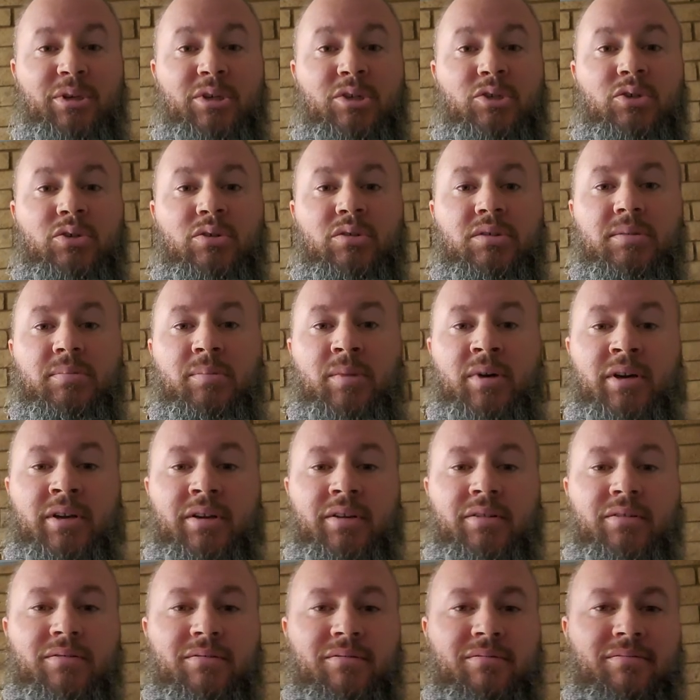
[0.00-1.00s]
sure to
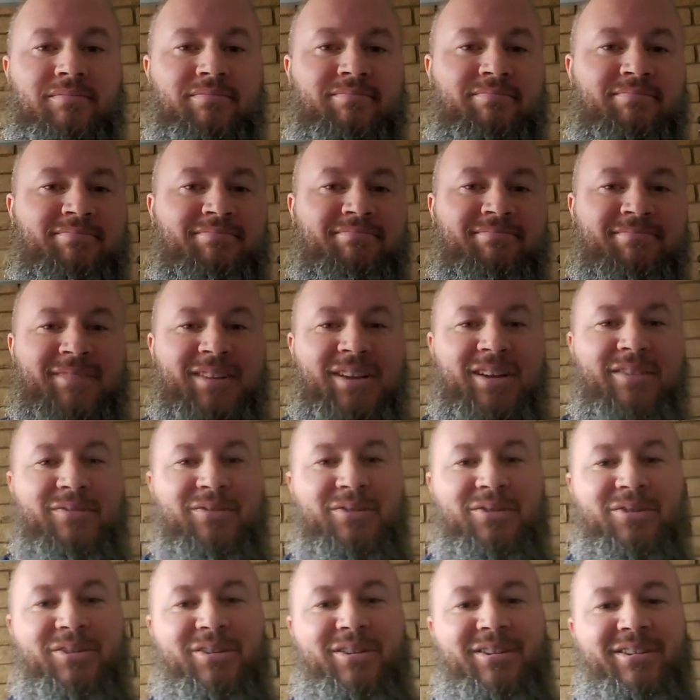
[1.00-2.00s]
smile. Have a
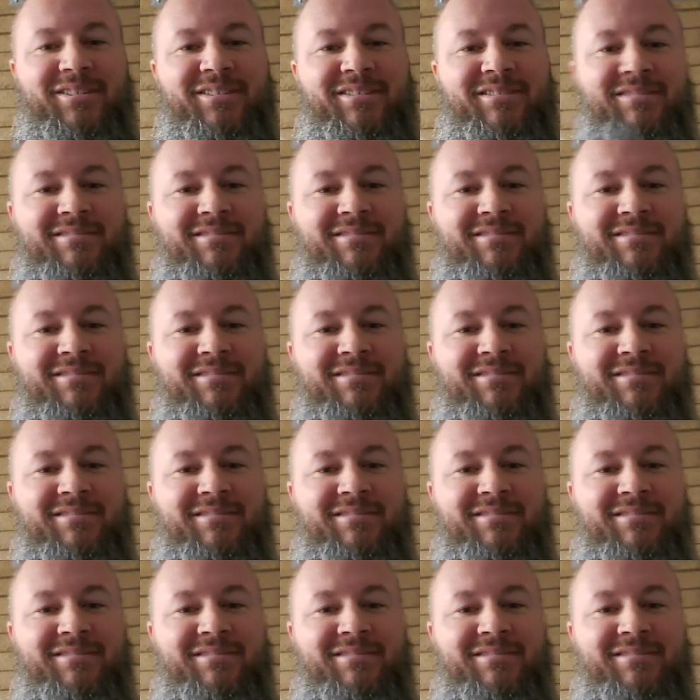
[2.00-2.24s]
good day.